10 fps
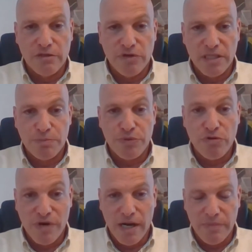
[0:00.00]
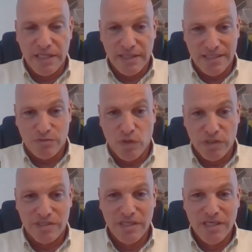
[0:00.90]
great program, and this
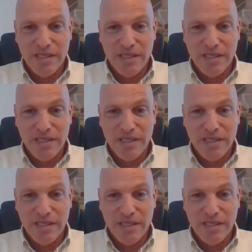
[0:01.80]
was